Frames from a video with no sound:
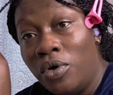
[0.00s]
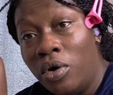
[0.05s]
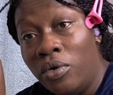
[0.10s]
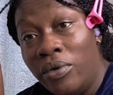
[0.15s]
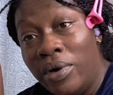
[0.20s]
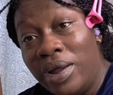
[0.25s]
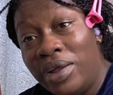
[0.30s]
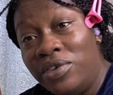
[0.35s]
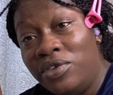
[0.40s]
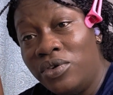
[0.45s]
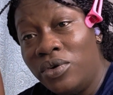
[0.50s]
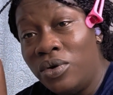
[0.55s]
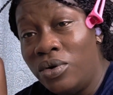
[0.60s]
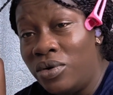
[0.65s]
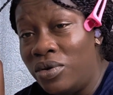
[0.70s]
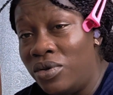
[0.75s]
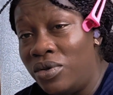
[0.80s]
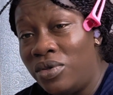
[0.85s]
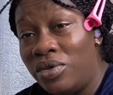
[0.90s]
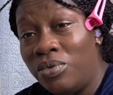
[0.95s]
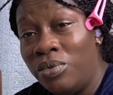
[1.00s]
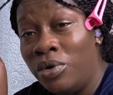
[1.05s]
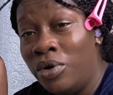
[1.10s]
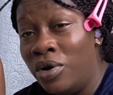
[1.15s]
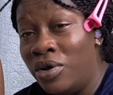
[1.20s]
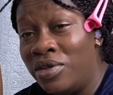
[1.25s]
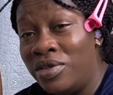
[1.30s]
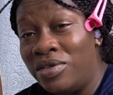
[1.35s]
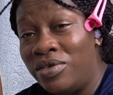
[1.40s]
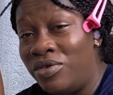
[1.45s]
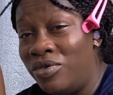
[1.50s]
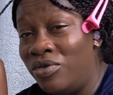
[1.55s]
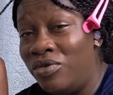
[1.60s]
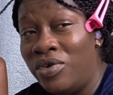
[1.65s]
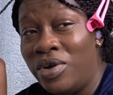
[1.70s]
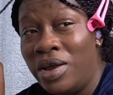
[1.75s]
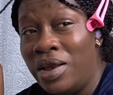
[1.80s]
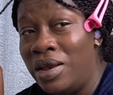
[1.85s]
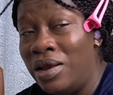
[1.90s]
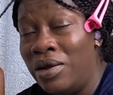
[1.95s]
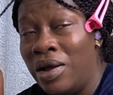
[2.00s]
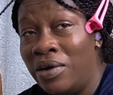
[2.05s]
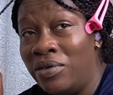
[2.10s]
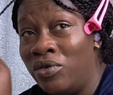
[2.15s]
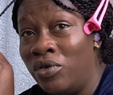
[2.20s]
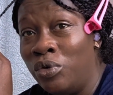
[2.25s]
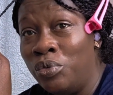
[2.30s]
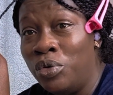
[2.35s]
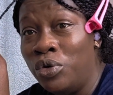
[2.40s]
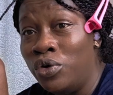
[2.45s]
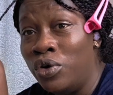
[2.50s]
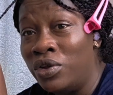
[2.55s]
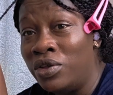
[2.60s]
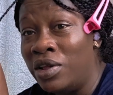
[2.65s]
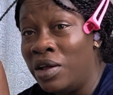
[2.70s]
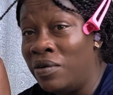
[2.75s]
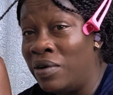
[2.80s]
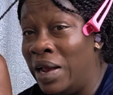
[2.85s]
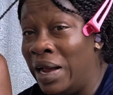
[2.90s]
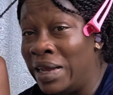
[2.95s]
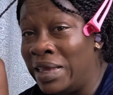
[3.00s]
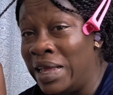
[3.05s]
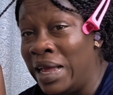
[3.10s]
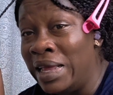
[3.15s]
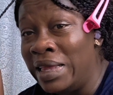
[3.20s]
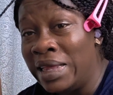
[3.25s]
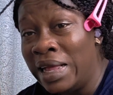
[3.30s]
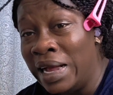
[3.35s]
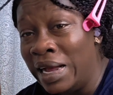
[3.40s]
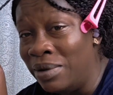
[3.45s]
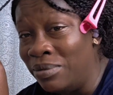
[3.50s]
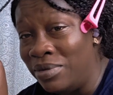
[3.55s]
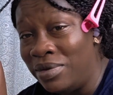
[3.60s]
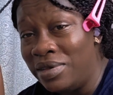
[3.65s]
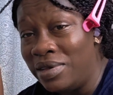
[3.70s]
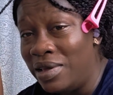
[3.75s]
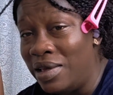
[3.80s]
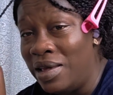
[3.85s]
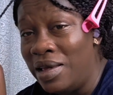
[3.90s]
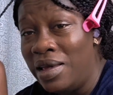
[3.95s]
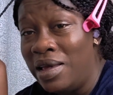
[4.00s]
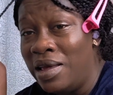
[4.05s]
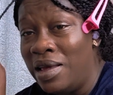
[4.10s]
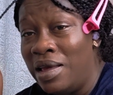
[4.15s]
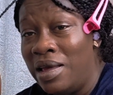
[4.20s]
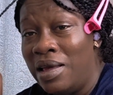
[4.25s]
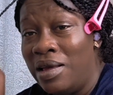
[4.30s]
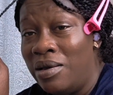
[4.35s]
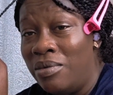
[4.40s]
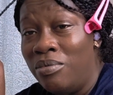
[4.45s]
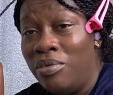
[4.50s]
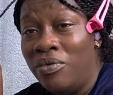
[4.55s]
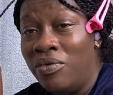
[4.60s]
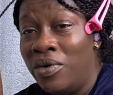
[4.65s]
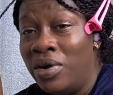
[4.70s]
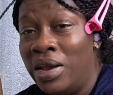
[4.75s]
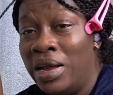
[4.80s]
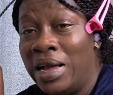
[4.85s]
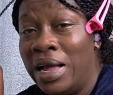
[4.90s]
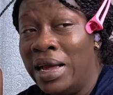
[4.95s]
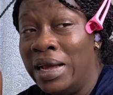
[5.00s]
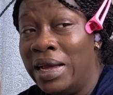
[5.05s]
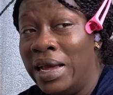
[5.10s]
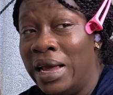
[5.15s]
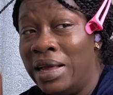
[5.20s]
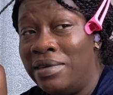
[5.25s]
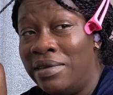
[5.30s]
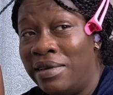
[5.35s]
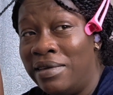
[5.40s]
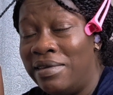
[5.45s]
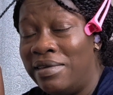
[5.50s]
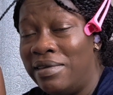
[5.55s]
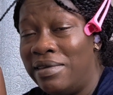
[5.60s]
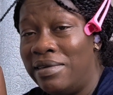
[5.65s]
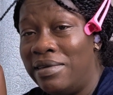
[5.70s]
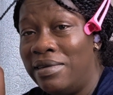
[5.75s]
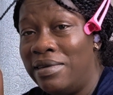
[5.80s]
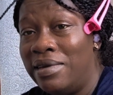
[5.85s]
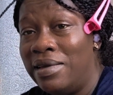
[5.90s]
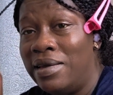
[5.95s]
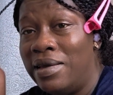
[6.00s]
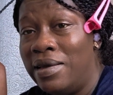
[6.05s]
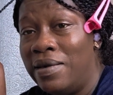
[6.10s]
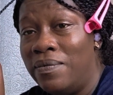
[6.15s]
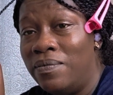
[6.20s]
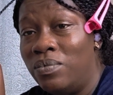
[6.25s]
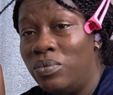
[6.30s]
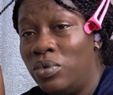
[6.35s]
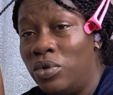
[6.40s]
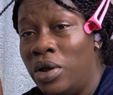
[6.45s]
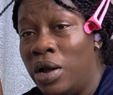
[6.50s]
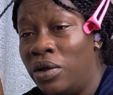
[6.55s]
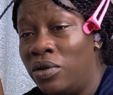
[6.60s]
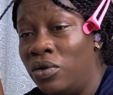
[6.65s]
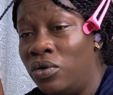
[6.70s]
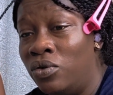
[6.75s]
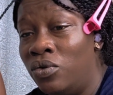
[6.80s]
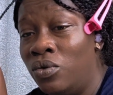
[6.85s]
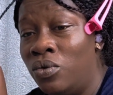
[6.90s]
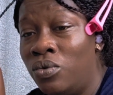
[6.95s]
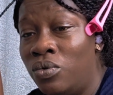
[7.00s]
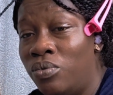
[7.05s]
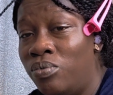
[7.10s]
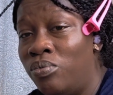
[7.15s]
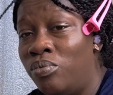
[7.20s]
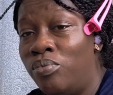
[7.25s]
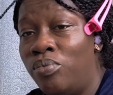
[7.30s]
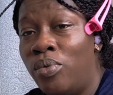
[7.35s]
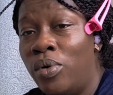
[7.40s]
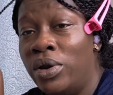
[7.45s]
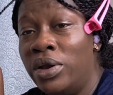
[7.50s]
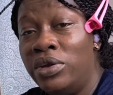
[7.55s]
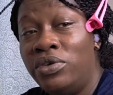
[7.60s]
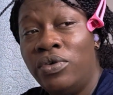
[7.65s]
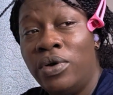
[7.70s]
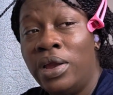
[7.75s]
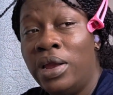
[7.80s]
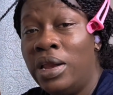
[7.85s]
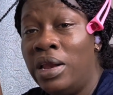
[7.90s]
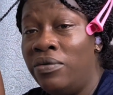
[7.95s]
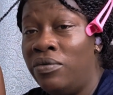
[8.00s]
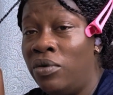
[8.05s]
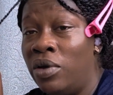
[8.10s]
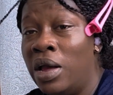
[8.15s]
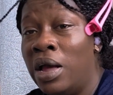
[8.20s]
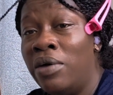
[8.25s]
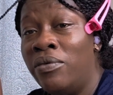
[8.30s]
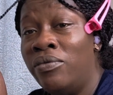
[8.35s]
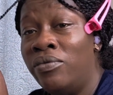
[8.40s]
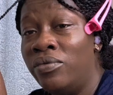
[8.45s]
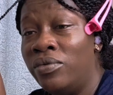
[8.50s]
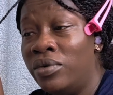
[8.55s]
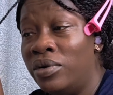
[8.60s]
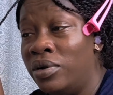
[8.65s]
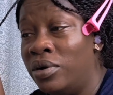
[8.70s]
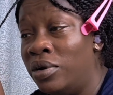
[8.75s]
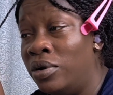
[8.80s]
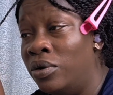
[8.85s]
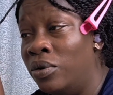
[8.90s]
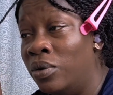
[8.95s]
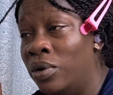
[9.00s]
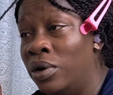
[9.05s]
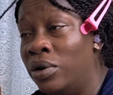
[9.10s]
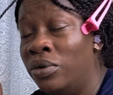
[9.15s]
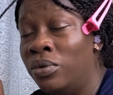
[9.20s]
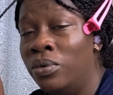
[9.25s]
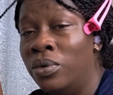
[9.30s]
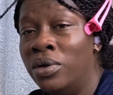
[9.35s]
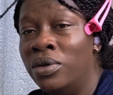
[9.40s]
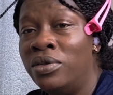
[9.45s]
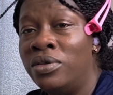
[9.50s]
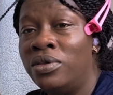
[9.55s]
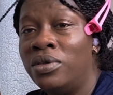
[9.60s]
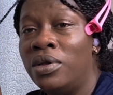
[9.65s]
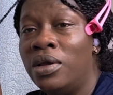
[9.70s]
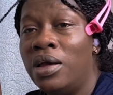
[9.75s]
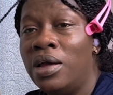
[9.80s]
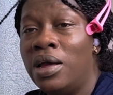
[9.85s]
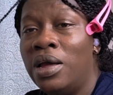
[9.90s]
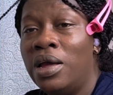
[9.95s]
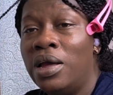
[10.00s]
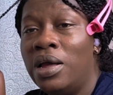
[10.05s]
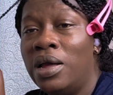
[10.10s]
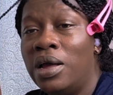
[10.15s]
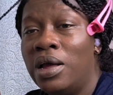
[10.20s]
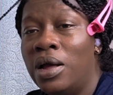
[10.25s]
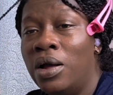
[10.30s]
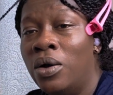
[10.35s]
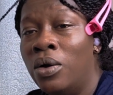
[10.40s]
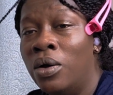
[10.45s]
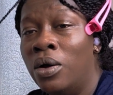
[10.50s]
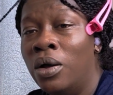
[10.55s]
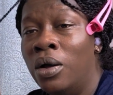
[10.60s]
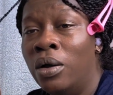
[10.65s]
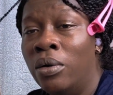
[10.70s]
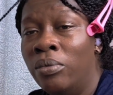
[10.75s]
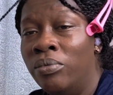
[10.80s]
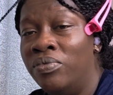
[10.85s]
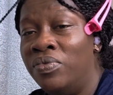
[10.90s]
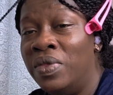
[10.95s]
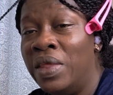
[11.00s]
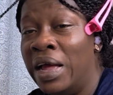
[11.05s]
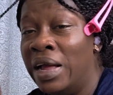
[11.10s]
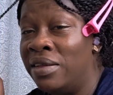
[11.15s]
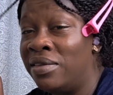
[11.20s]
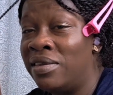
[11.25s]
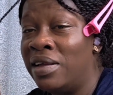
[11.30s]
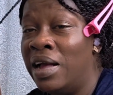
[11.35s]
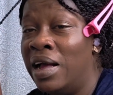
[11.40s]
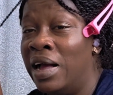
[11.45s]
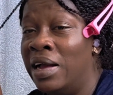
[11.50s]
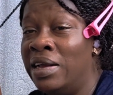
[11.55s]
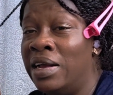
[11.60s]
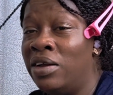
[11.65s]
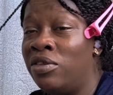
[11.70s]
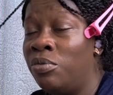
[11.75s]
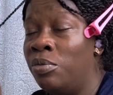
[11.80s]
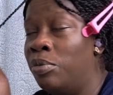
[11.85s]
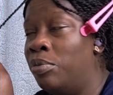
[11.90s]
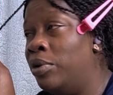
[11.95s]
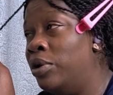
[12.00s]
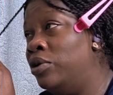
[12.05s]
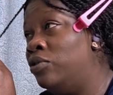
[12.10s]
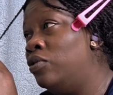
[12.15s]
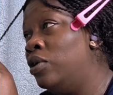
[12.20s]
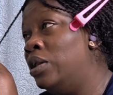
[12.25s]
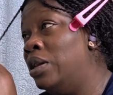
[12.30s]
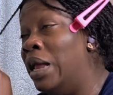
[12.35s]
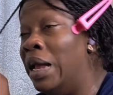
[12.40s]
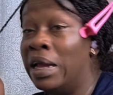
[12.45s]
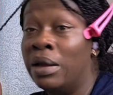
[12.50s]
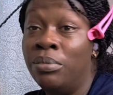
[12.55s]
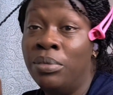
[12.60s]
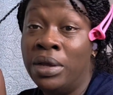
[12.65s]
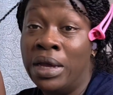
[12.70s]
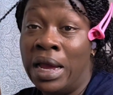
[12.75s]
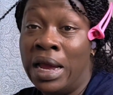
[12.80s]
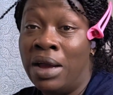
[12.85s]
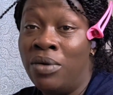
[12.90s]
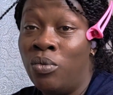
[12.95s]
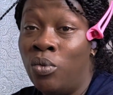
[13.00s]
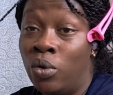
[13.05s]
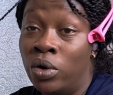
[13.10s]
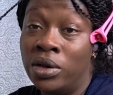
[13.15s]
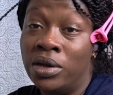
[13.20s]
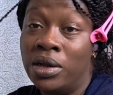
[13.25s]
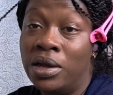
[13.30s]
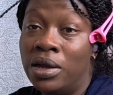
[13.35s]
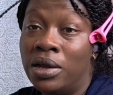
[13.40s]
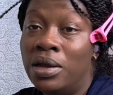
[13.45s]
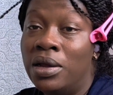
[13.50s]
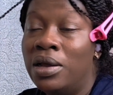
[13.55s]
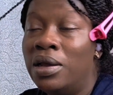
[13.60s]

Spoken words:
corrections, because children, you have to repeat yourself like 10 times before they can get it. You have to do body training if you have, little ones that are yet to be body trained. Like me, I have one.